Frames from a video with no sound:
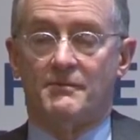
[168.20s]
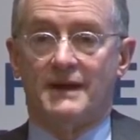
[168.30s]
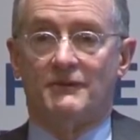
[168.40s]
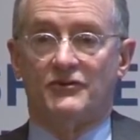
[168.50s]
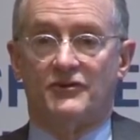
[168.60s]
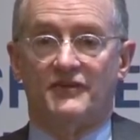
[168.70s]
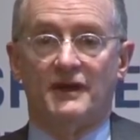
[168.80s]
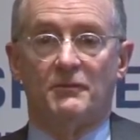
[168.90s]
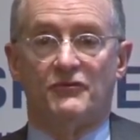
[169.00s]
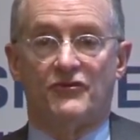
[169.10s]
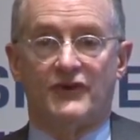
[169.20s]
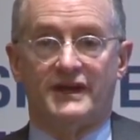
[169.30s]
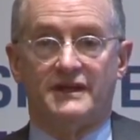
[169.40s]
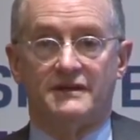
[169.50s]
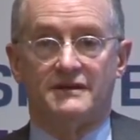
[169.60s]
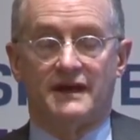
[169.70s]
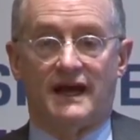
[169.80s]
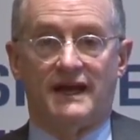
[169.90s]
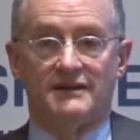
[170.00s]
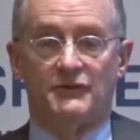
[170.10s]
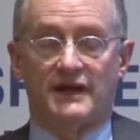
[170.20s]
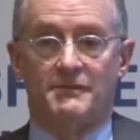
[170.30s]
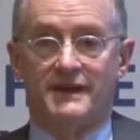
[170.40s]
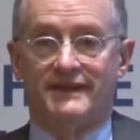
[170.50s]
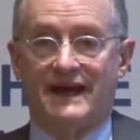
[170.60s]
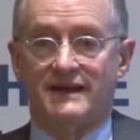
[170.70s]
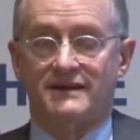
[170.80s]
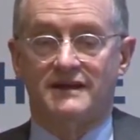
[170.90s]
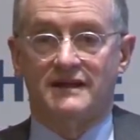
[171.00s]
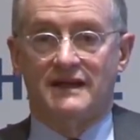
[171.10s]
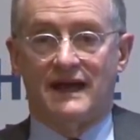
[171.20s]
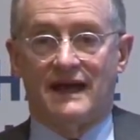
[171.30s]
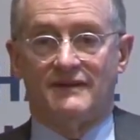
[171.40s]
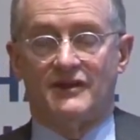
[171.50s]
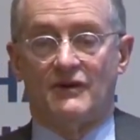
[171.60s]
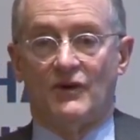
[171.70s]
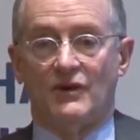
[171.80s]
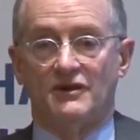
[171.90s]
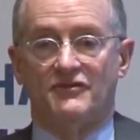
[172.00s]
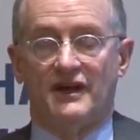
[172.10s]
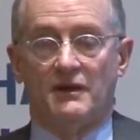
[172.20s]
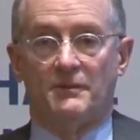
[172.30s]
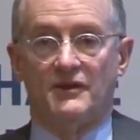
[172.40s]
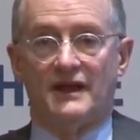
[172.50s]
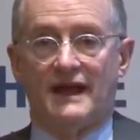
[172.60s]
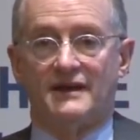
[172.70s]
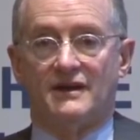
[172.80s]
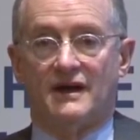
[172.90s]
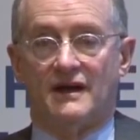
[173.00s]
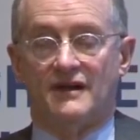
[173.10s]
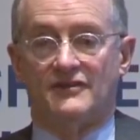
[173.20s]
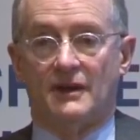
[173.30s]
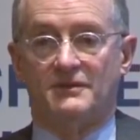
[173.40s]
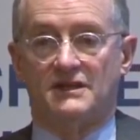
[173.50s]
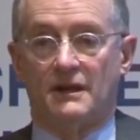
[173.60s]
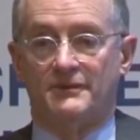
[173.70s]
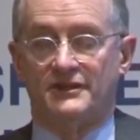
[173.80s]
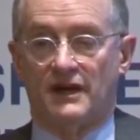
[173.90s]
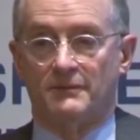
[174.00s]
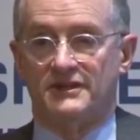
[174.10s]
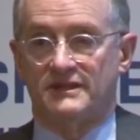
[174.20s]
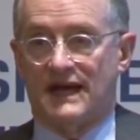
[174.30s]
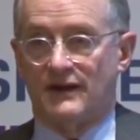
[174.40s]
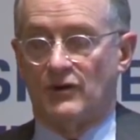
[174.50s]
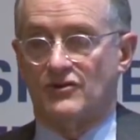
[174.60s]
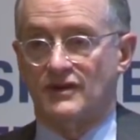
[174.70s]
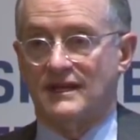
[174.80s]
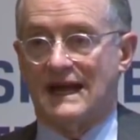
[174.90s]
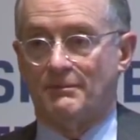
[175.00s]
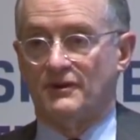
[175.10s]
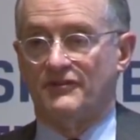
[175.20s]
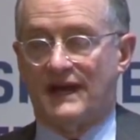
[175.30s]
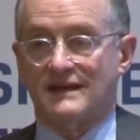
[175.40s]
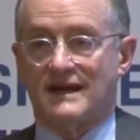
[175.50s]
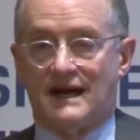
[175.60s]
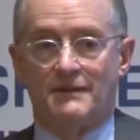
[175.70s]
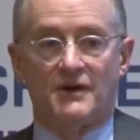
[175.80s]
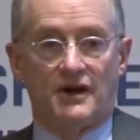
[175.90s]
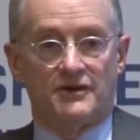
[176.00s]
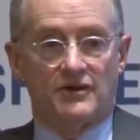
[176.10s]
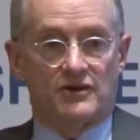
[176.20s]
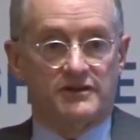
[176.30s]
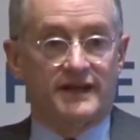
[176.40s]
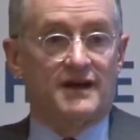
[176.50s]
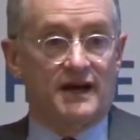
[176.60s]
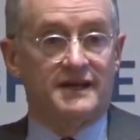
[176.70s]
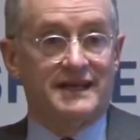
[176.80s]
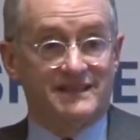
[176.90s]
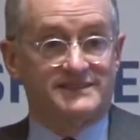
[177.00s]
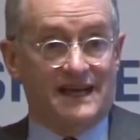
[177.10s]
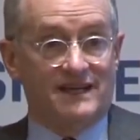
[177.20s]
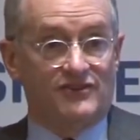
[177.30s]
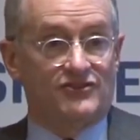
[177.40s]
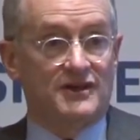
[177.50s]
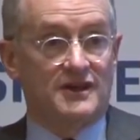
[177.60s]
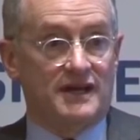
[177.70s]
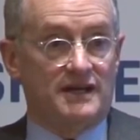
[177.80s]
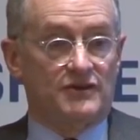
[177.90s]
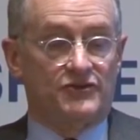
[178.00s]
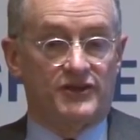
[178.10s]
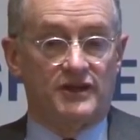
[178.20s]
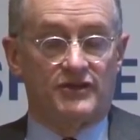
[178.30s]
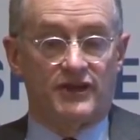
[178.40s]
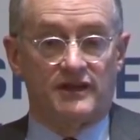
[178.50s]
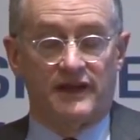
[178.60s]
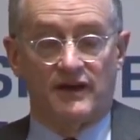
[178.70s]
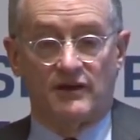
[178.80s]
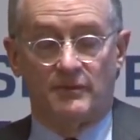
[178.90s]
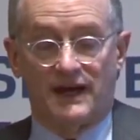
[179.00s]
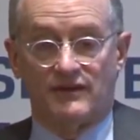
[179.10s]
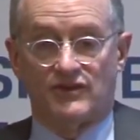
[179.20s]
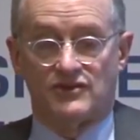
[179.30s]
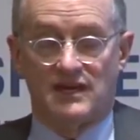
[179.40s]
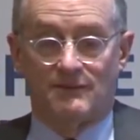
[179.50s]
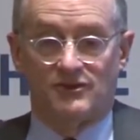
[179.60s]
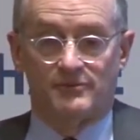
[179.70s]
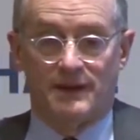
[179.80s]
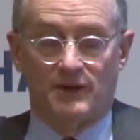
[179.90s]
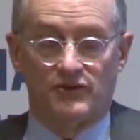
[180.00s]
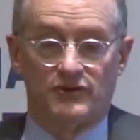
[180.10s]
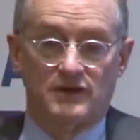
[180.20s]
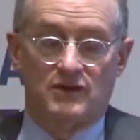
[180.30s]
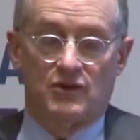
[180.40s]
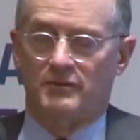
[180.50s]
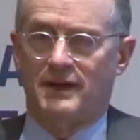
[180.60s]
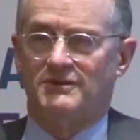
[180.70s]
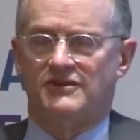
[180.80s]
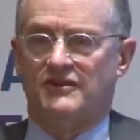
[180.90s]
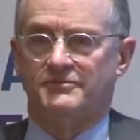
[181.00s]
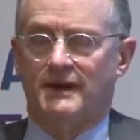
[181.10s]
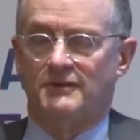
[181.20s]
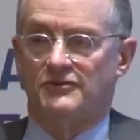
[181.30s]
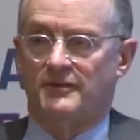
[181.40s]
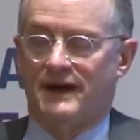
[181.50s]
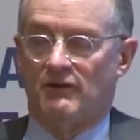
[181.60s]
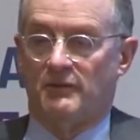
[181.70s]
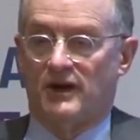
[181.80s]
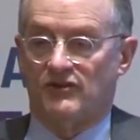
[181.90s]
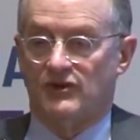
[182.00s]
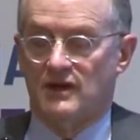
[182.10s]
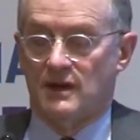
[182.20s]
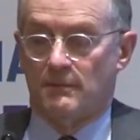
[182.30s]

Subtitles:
memos are available free. I highly recommend that. And they're all available at www.oaktreecapital.com click on Insights, and you'll see a thing there about the chairman's memos, or maybe it says memos from Howard Marks.